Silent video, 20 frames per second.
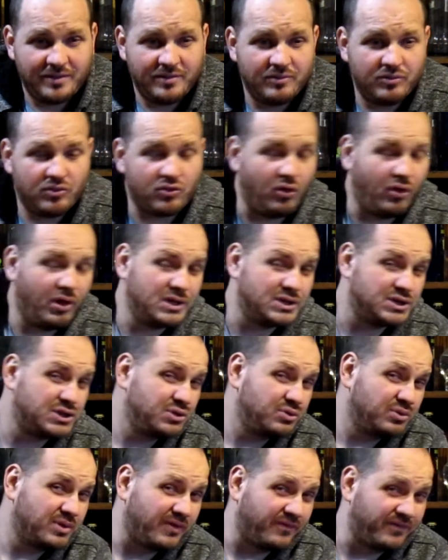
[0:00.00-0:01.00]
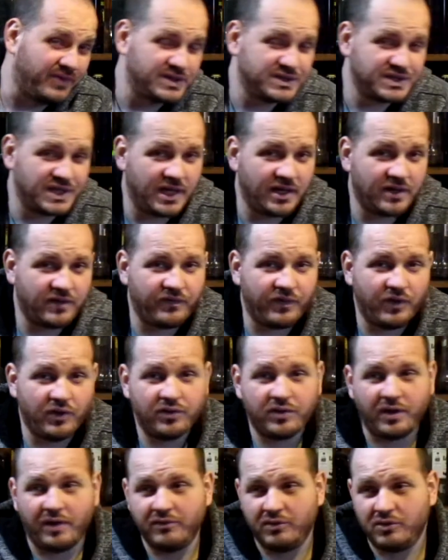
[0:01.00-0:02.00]
So I shoot the fish tanks
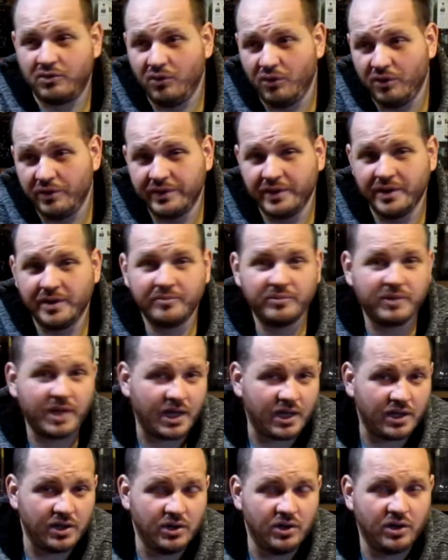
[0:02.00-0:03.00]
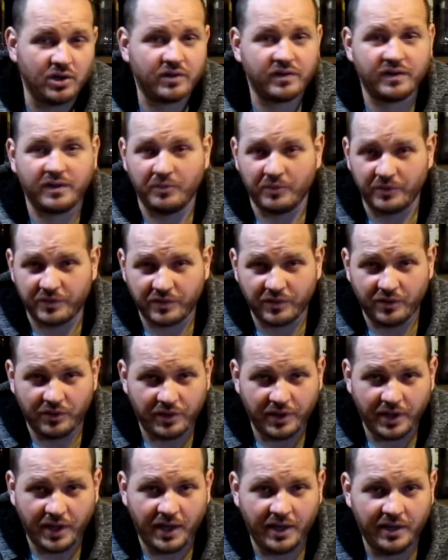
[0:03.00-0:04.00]
first, I record them, take a look, see what's
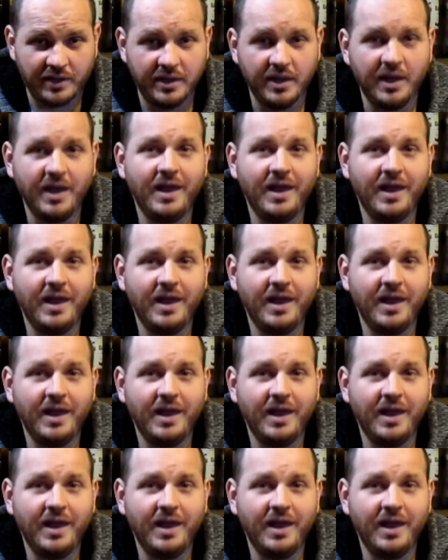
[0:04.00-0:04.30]
going on,